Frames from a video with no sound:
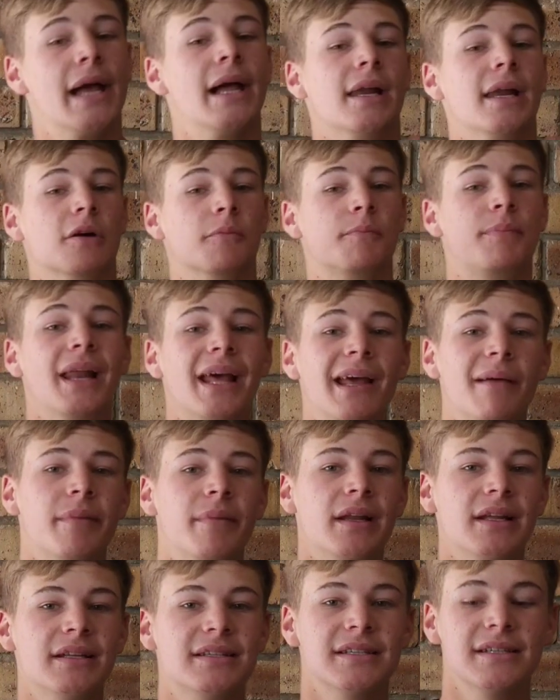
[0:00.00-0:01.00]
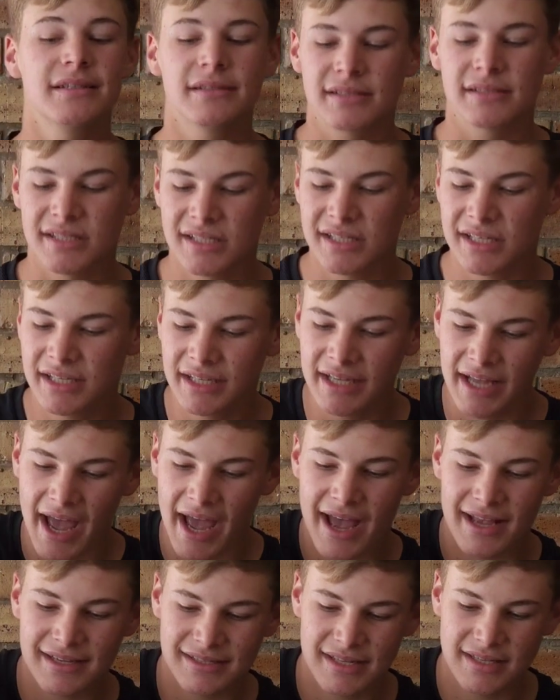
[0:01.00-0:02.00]
Now playability, seeing
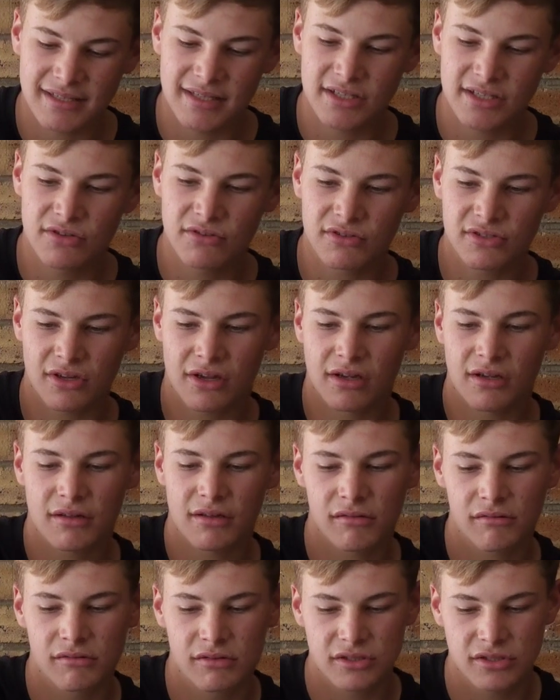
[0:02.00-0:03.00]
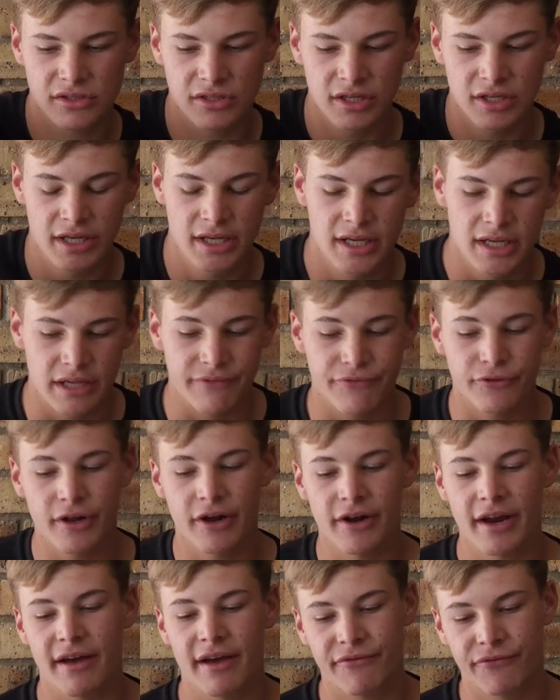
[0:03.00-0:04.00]
as this is 2 cycles, If you
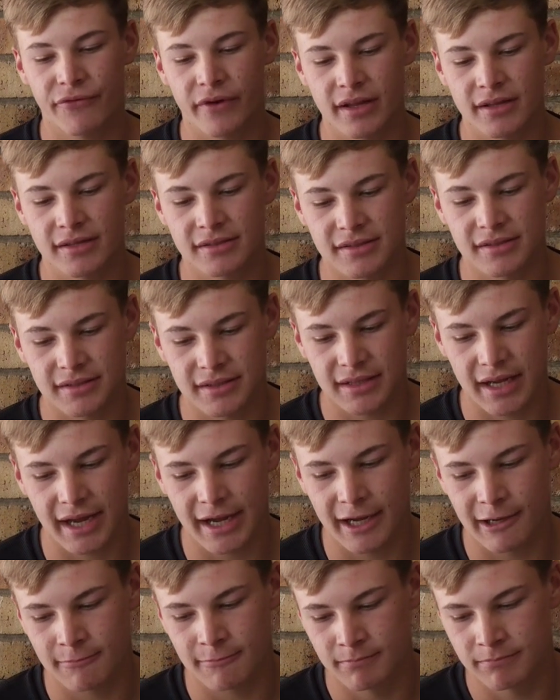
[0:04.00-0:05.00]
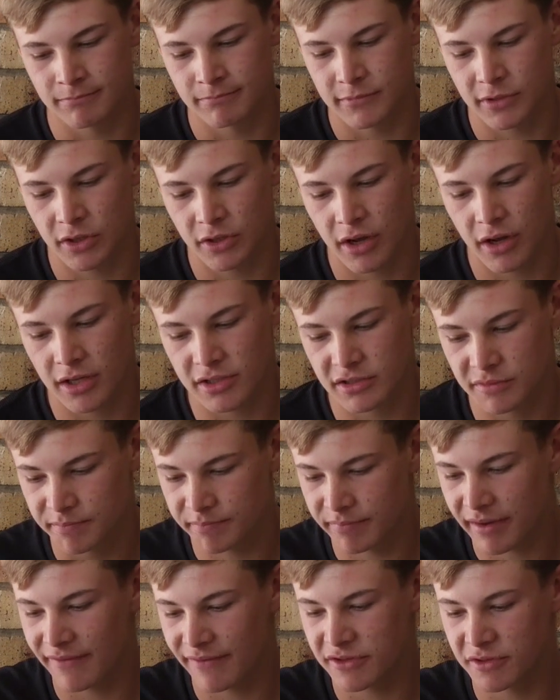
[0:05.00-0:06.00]
don't have friends, you're going to
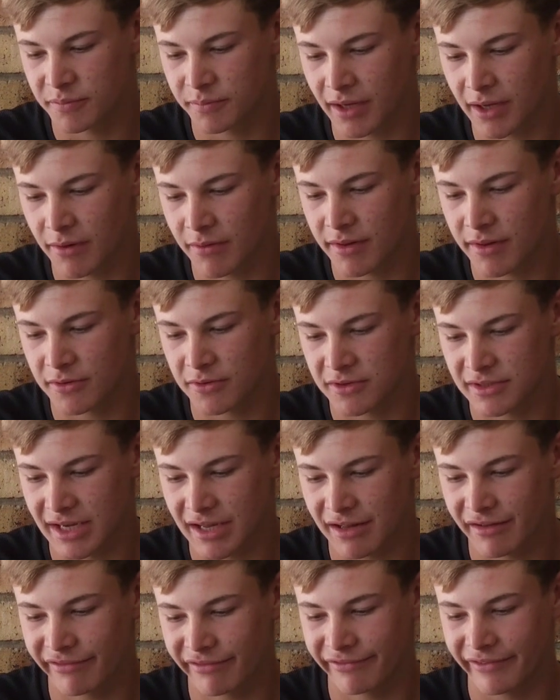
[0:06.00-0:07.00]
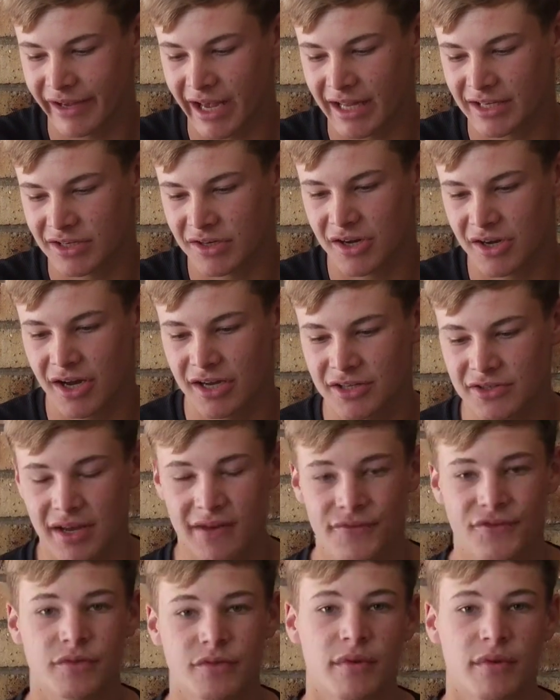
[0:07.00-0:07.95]
have to play with yourself and you're going to have to